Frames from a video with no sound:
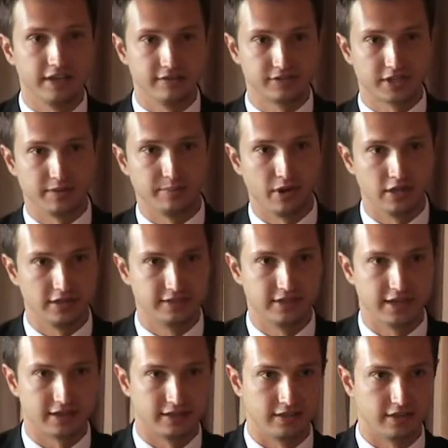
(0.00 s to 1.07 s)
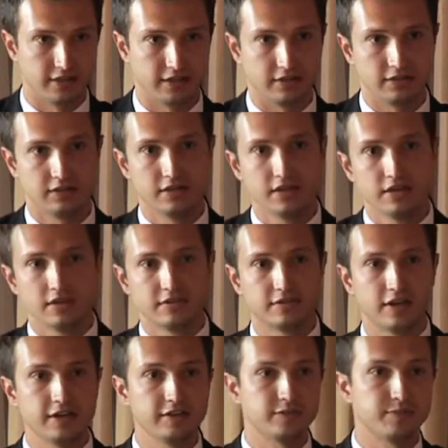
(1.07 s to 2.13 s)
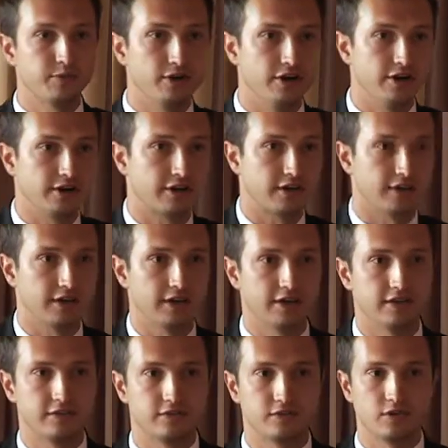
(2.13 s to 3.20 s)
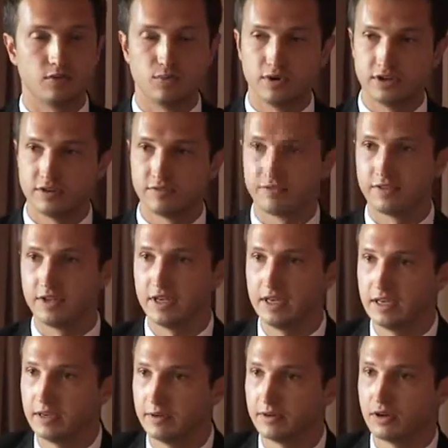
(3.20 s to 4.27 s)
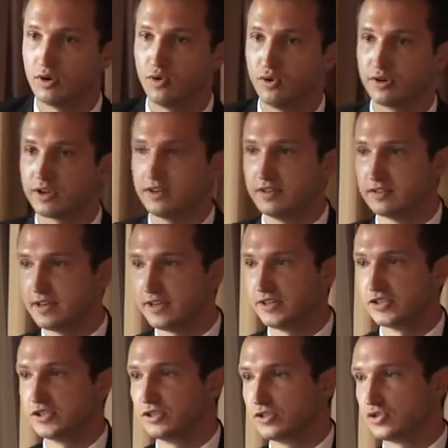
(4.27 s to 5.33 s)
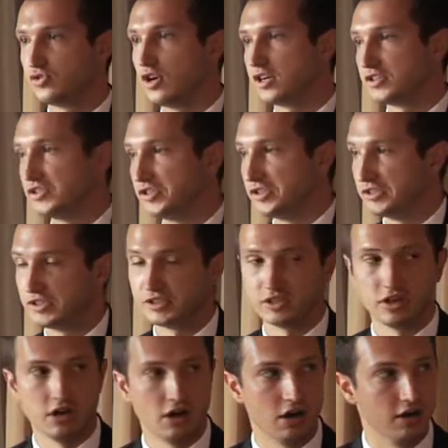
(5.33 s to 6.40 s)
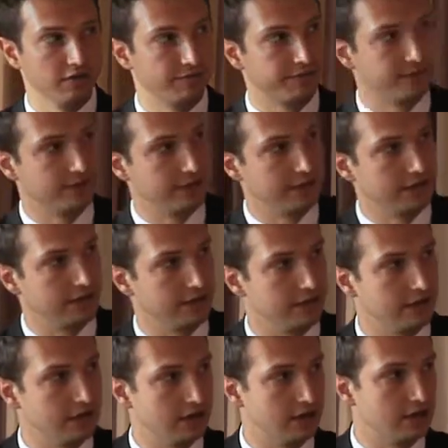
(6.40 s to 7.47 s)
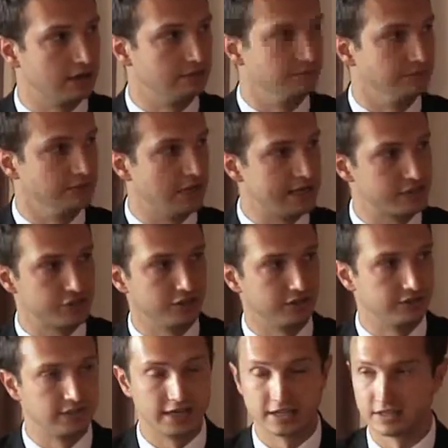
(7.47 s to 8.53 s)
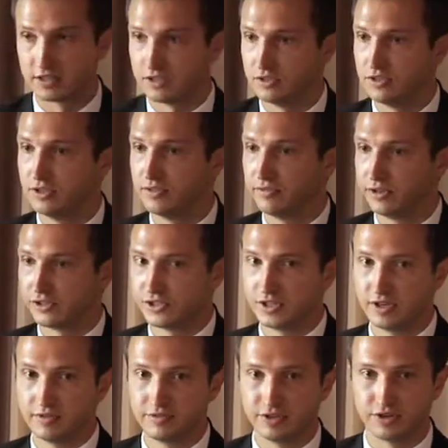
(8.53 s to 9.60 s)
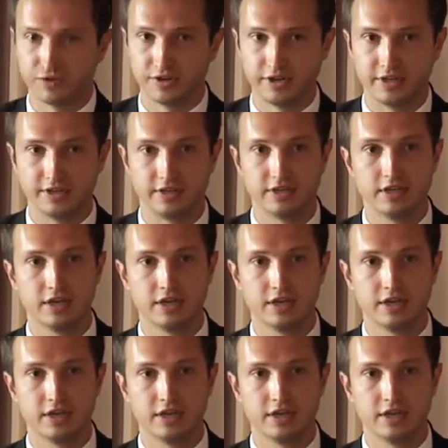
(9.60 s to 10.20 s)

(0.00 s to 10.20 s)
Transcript: Kyivska Politechnica. Science Park is one of the organizational structures of the uh, National Technical University of Ukraine.